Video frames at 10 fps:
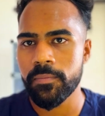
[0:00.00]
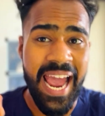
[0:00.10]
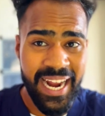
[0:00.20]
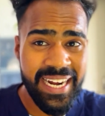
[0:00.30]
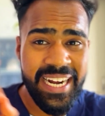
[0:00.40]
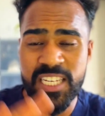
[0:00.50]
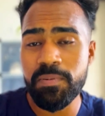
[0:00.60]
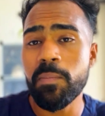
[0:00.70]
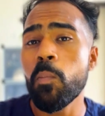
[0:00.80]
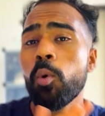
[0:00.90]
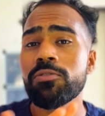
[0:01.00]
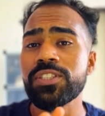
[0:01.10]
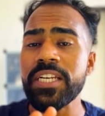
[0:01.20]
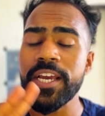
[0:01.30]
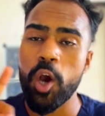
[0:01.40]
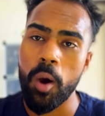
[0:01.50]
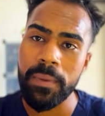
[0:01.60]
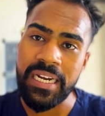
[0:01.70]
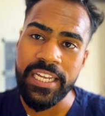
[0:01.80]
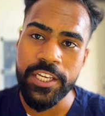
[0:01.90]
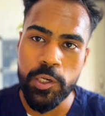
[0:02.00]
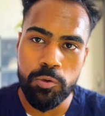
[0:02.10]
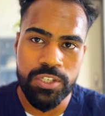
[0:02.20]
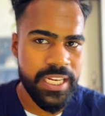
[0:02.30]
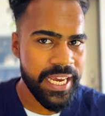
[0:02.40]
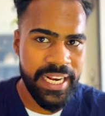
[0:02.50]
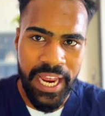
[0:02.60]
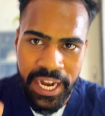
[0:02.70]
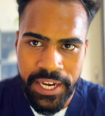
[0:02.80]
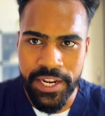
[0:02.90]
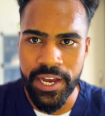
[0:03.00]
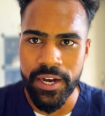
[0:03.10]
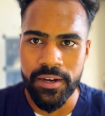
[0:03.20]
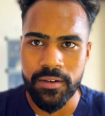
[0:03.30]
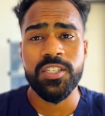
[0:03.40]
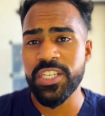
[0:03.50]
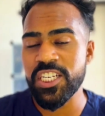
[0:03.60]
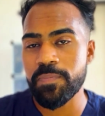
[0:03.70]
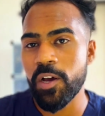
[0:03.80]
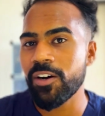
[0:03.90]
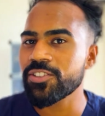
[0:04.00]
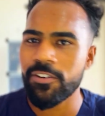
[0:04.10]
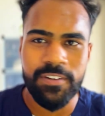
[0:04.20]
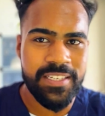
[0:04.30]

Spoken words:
and it has been mostly commonly used in India just because of